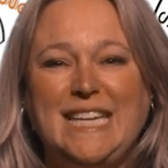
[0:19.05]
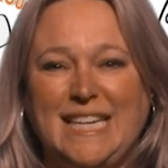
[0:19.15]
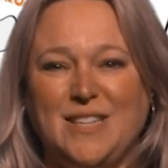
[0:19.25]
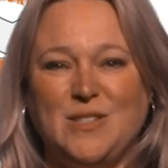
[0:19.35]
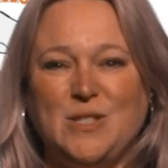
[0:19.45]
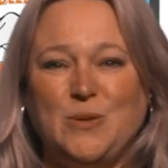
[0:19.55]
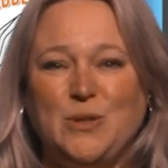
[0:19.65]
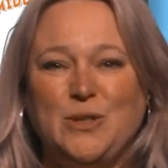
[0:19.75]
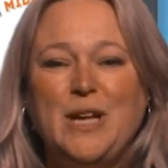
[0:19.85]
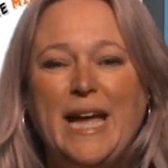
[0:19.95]
Nichols
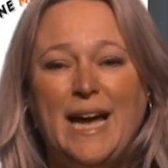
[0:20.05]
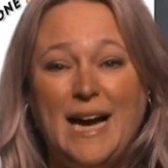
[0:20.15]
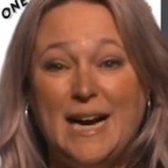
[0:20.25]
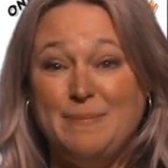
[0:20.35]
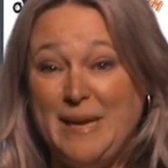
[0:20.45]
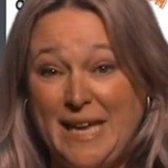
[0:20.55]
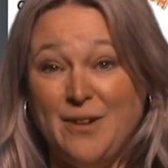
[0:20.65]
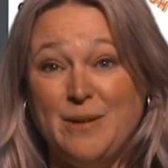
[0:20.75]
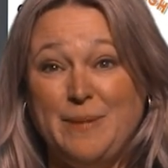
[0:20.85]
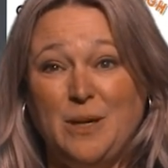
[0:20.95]
School here
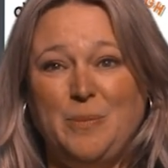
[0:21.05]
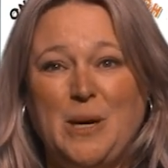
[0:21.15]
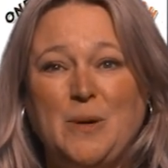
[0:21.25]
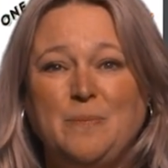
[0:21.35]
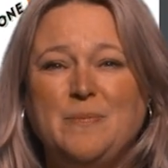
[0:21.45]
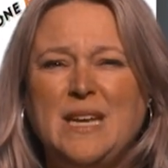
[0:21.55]
in Middleborough.